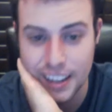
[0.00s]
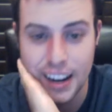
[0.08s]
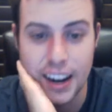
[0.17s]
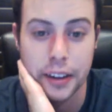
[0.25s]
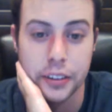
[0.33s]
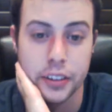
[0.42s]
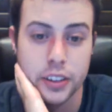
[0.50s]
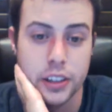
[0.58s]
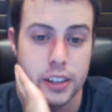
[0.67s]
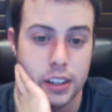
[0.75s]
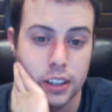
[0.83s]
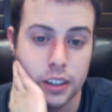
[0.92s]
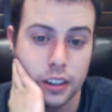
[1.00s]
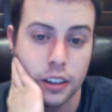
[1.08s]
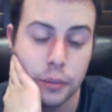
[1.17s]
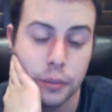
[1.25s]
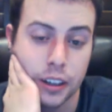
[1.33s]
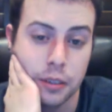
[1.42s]
I looked like a
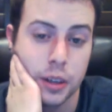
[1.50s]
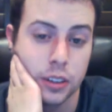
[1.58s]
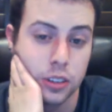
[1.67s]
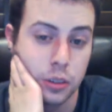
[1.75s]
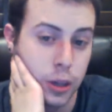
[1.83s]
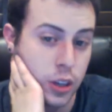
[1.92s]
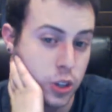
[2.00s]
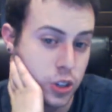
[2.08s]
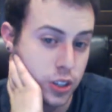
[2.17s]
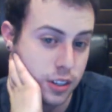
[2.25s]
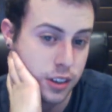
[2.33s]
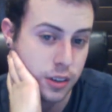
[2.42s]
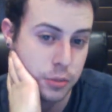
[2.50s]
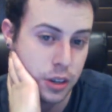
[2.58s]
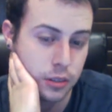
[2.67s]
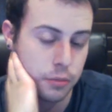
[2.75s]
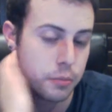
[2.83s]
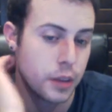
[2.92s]
mental patient. I
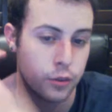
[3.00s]
mean, my